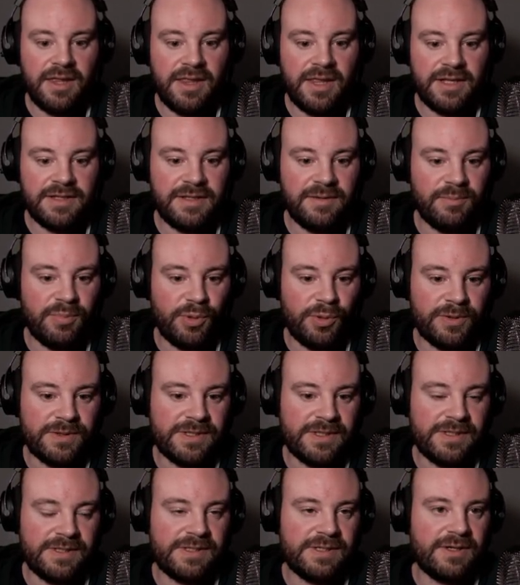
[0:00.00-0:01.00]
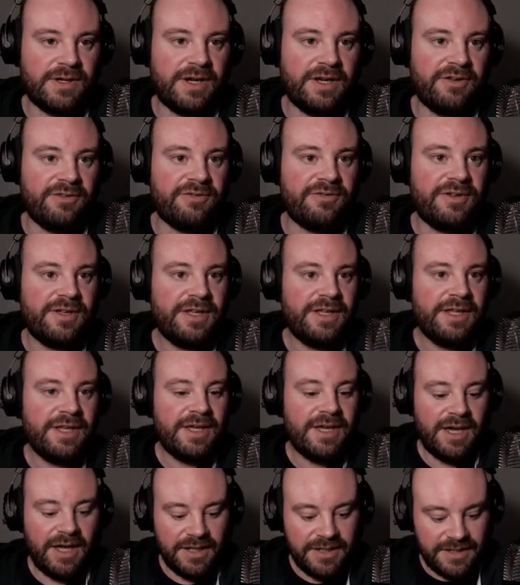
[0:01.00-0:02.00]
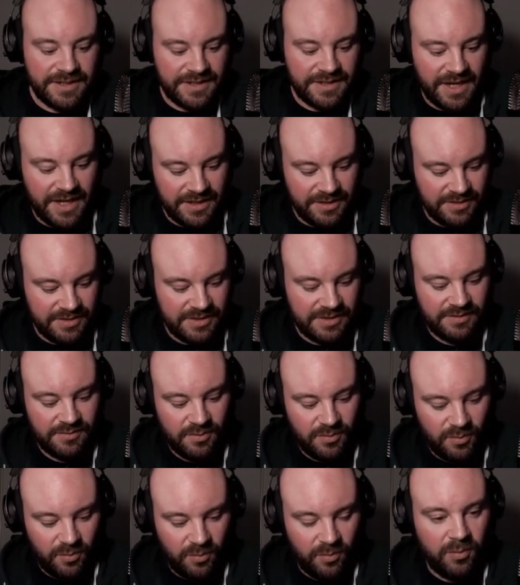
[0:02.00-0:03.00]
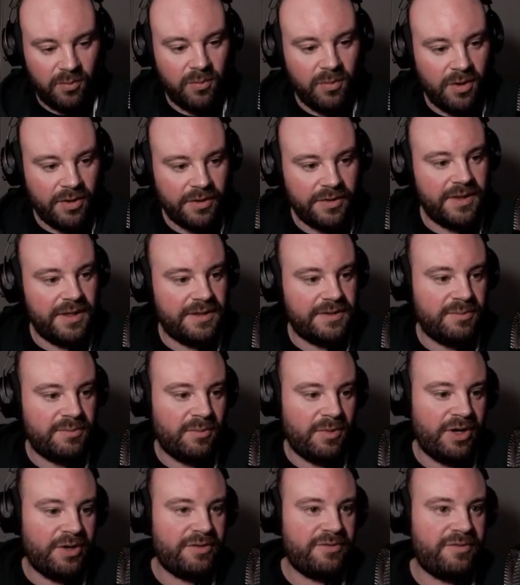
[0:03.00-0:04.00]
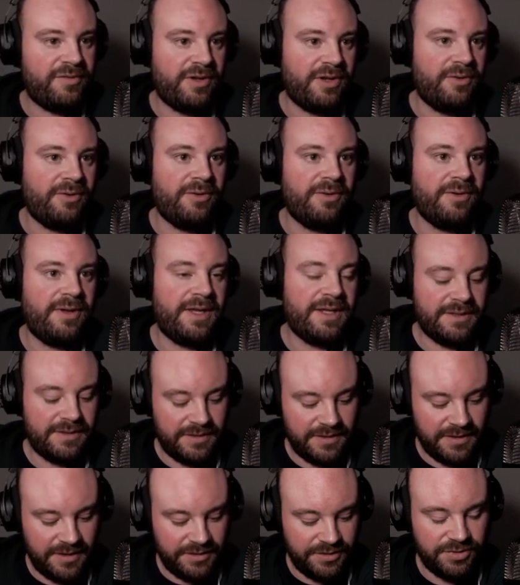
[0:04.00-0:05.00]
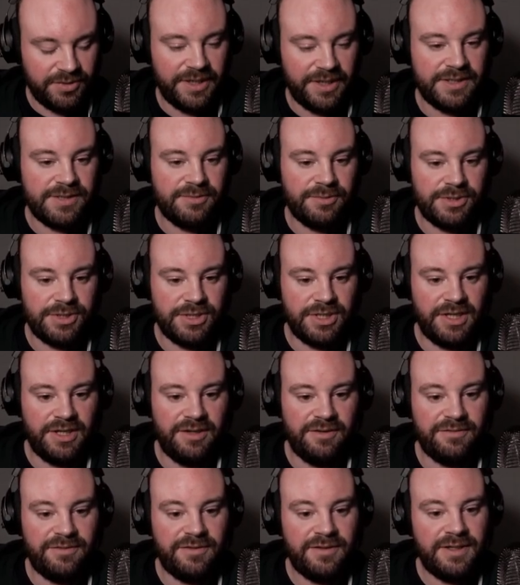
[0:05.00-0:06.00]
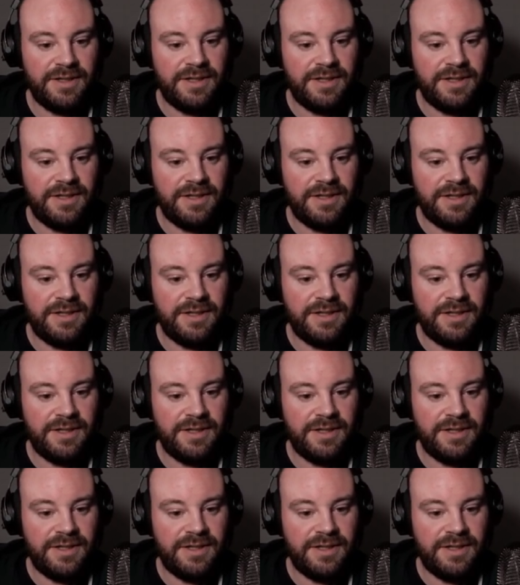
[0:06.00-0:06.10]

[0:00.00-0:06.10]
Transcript: it's important to kind of understand what this workflow is trying to achieve.